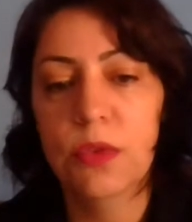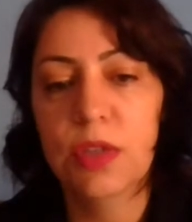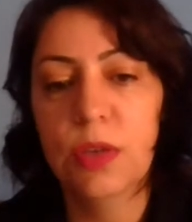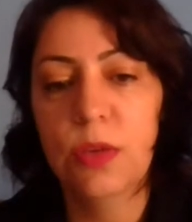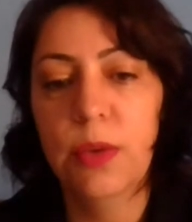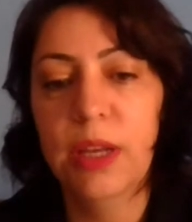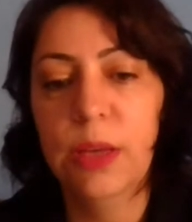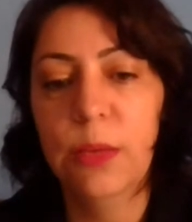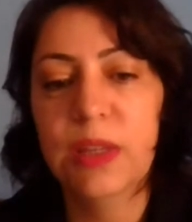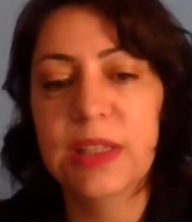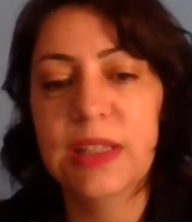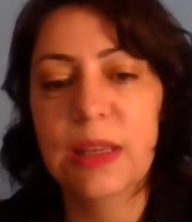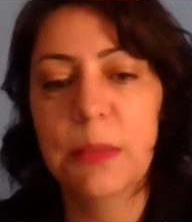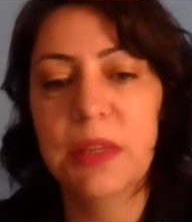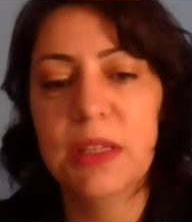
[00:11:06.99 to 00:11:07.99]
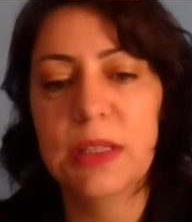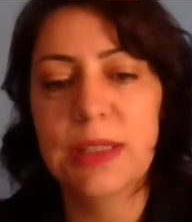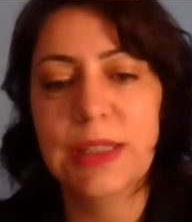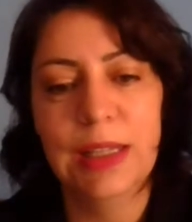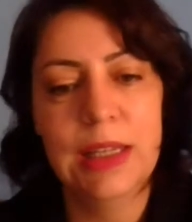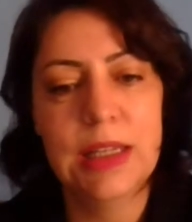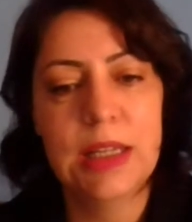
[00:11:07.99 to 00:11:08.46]
So when we say
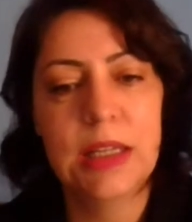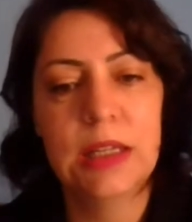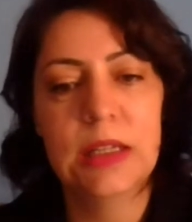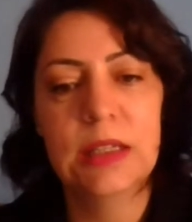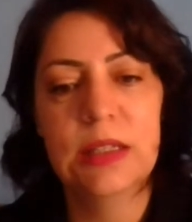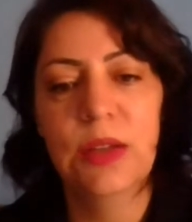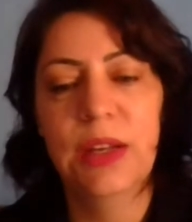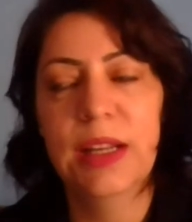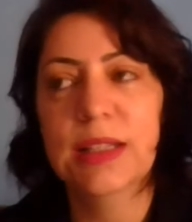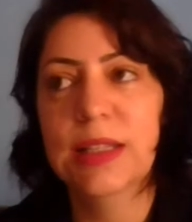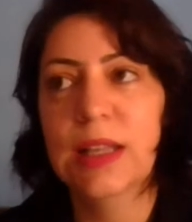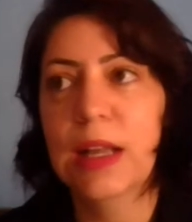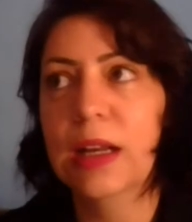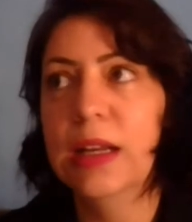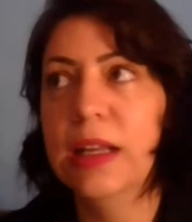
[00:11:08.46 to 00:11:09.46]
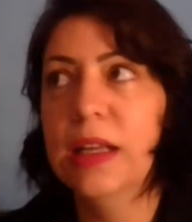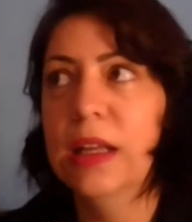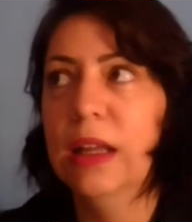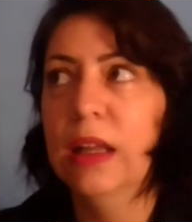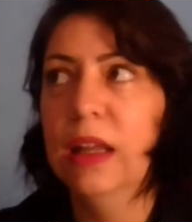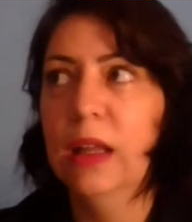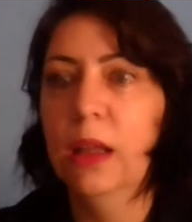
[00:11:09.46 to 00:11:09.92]
meditate here, it's not exactly
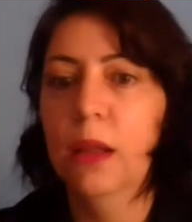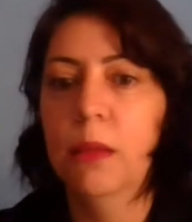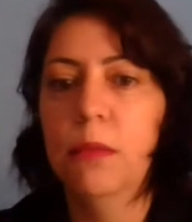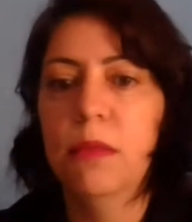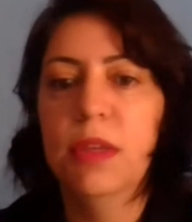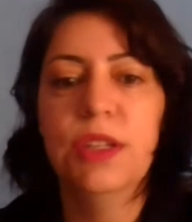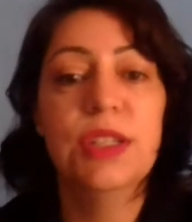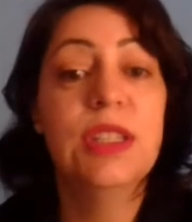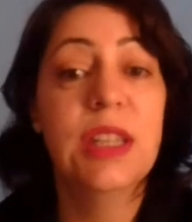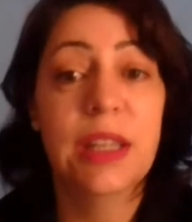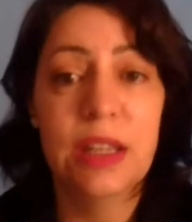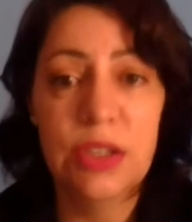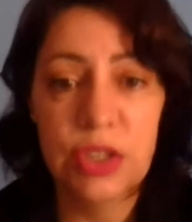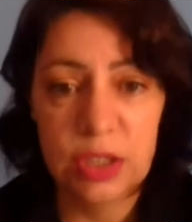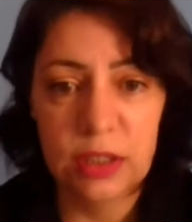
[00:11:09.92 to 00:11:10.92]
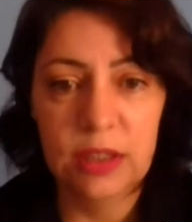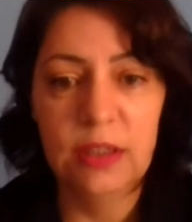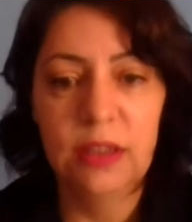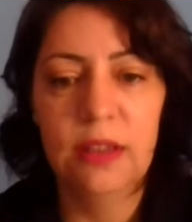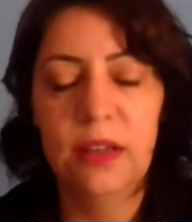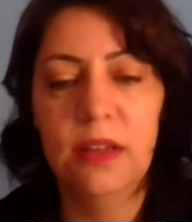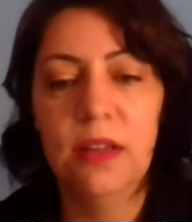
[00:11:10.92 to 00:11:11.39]

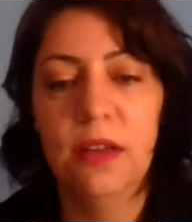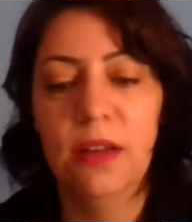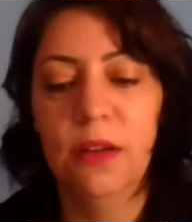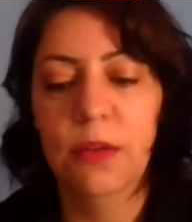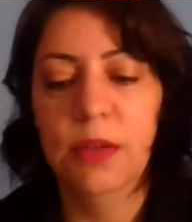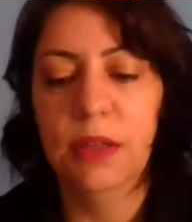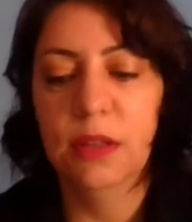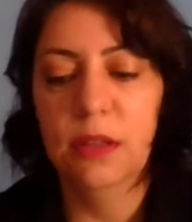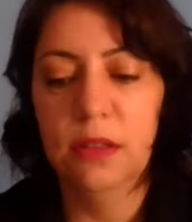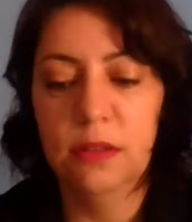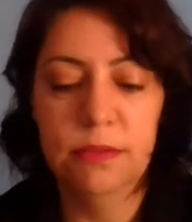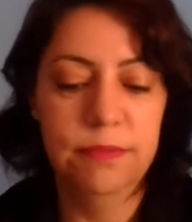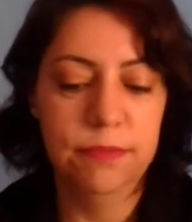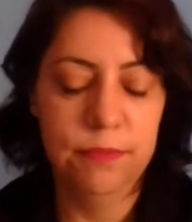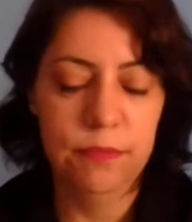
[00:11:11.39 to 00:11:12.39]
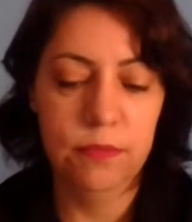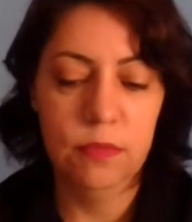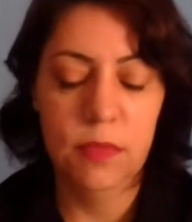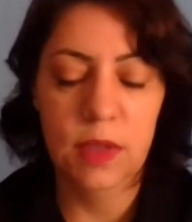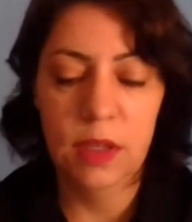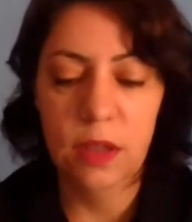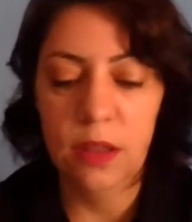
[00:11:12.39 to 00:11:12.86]
meditation, in
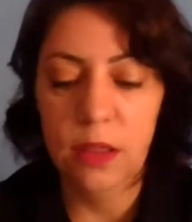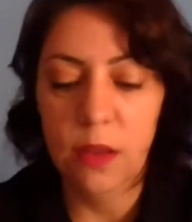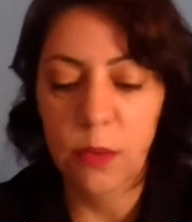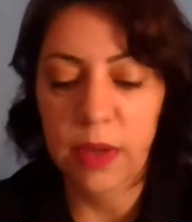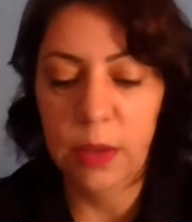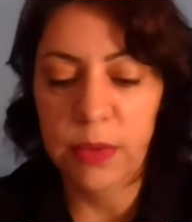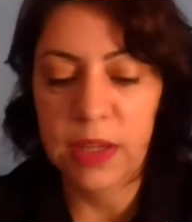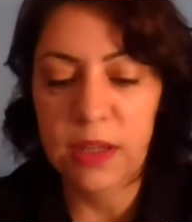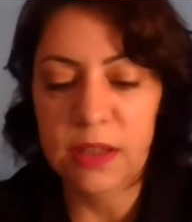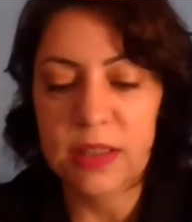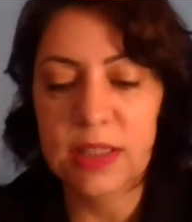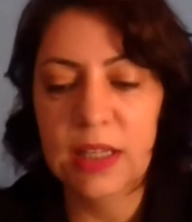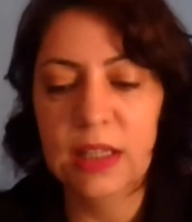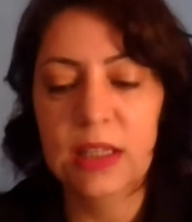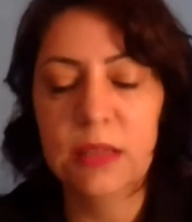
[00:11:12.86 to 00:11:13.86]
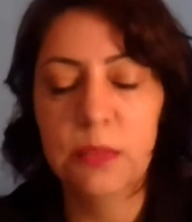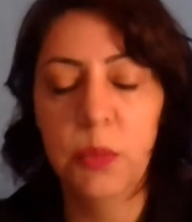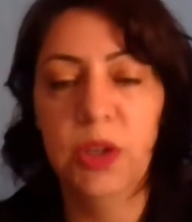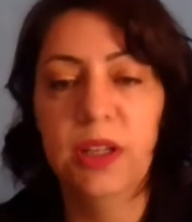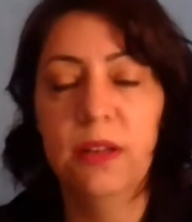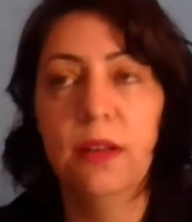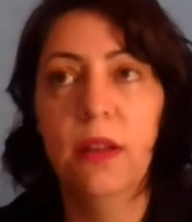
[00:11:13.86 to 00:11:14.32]
the way we understand it,
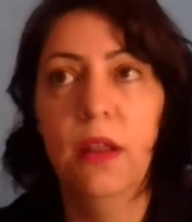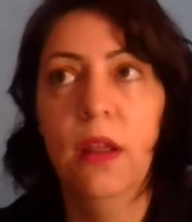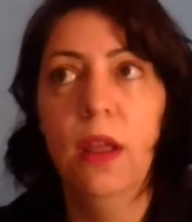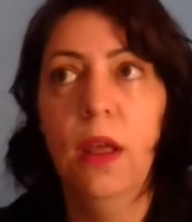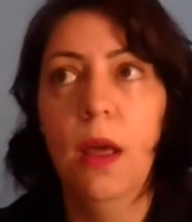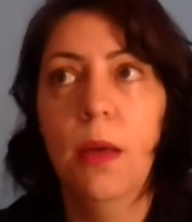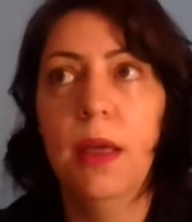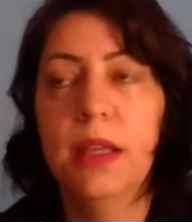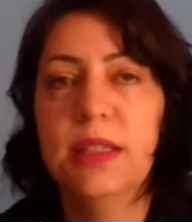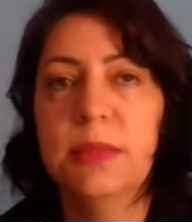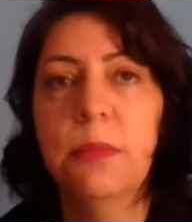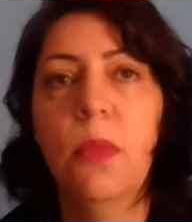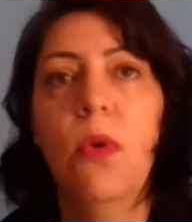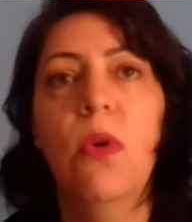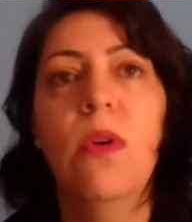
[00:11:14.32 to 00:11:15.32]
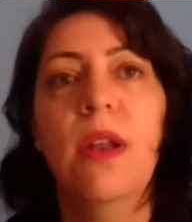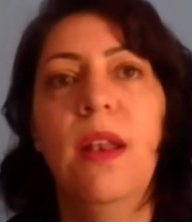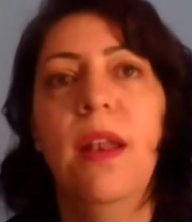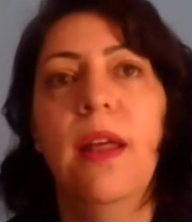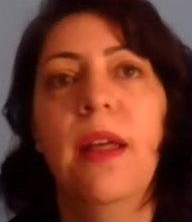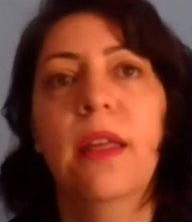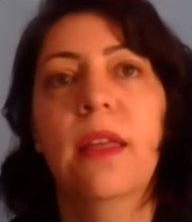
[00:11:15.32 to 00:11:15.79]
but it's more
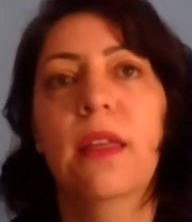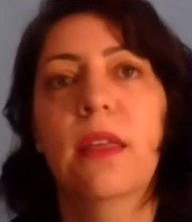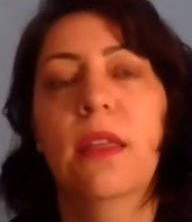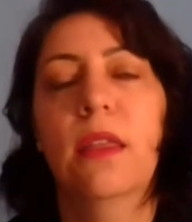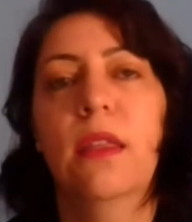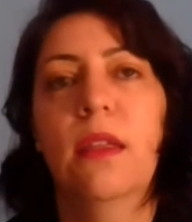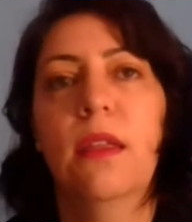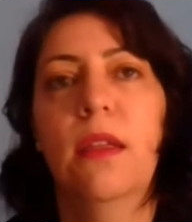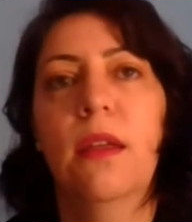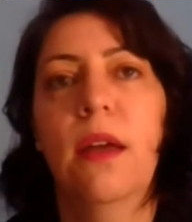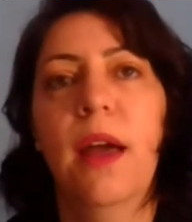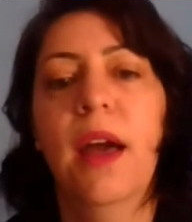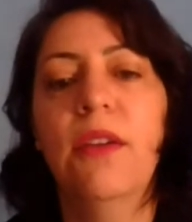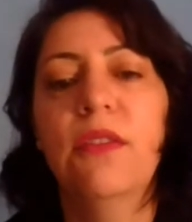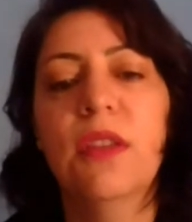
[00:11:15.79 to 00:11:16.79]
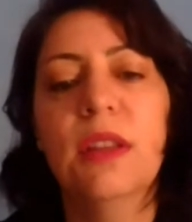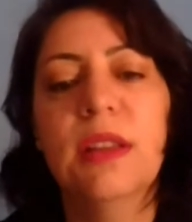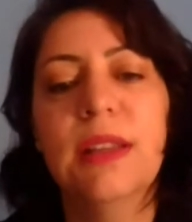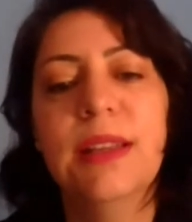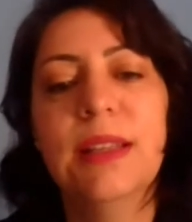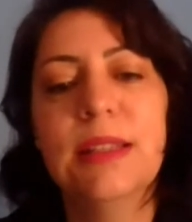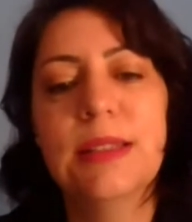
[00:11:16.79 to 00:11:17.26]
like having
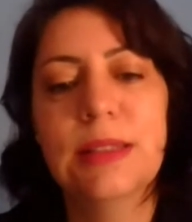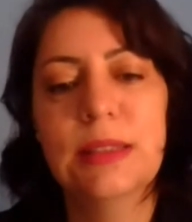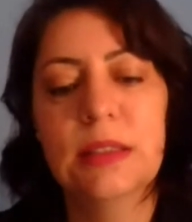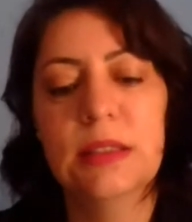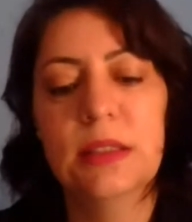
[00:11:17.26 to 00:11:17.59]
this